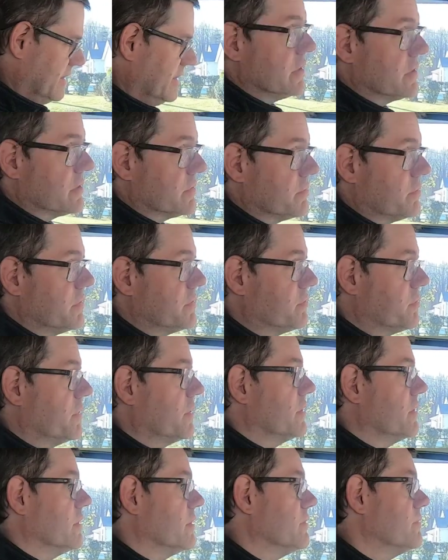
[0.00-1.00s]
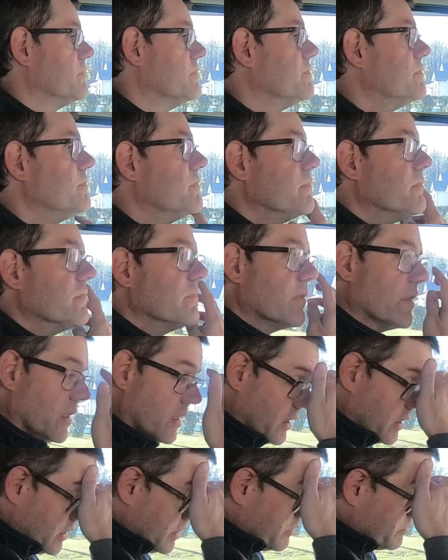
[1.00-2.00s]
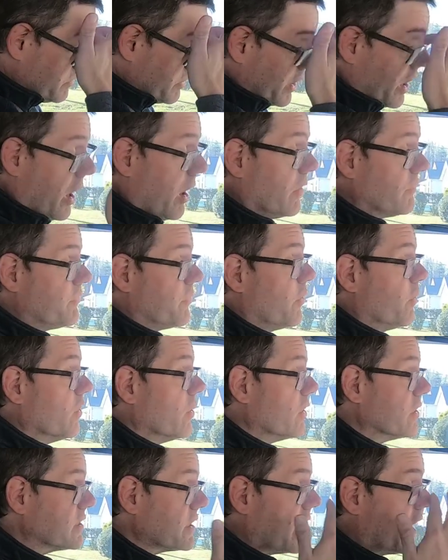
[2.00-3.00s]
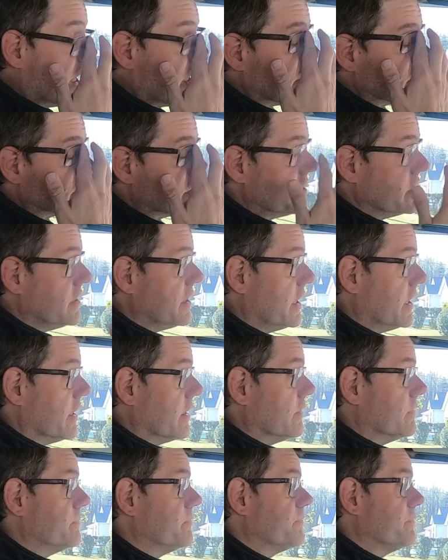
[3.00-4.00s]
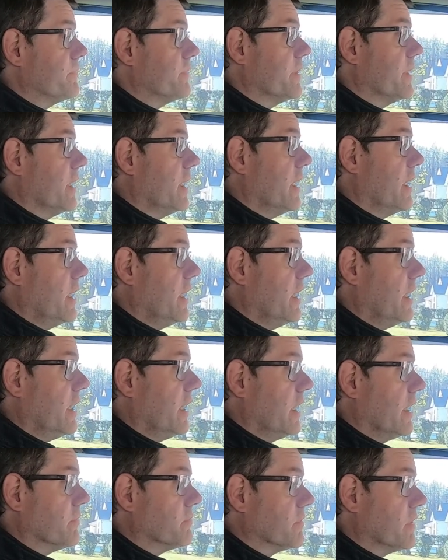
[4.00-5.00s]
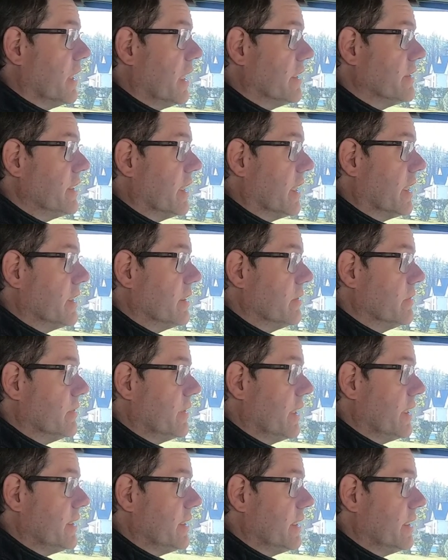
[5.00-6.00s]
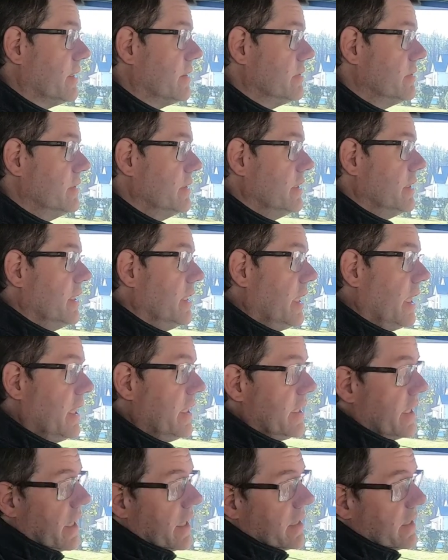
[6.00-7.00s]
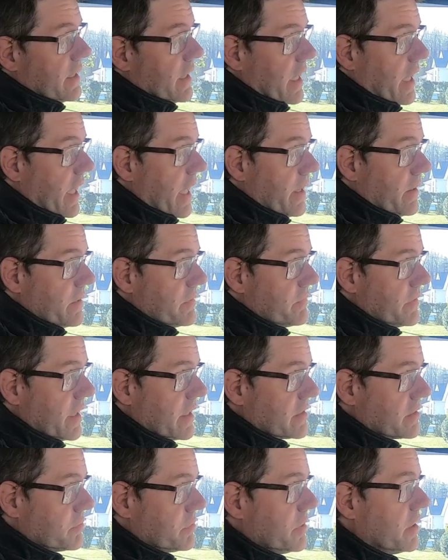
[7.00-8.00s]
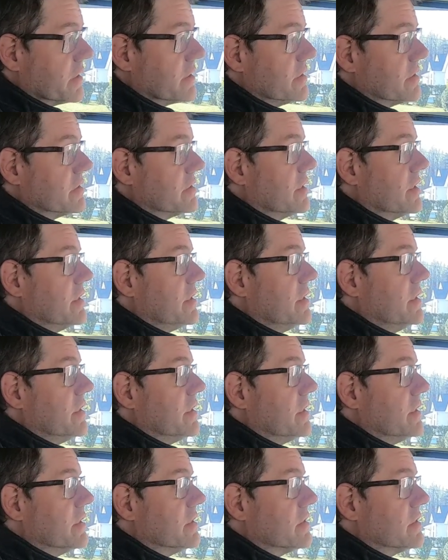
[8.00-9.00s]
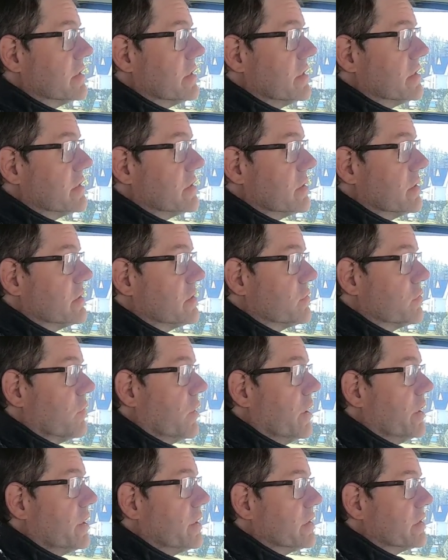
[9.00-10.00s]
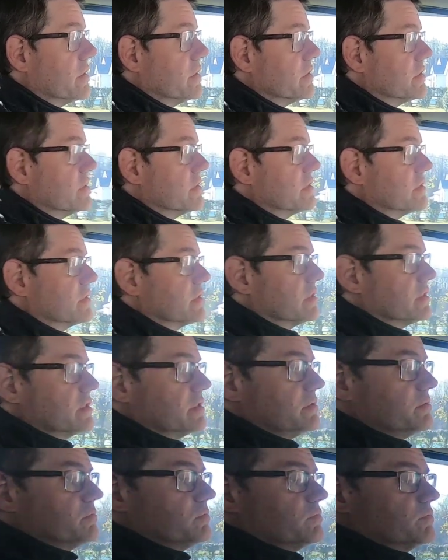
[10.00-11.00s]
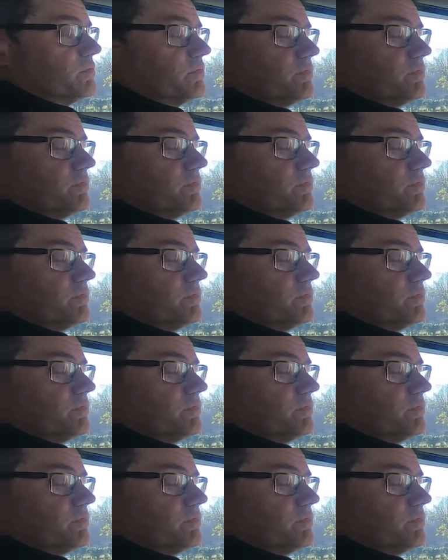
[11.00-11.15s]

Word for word: It's it's pretty good. But all four tires need air, and I'm glad that I know that now. And I I don't even have to plug this thing in. It's it's it's running consistently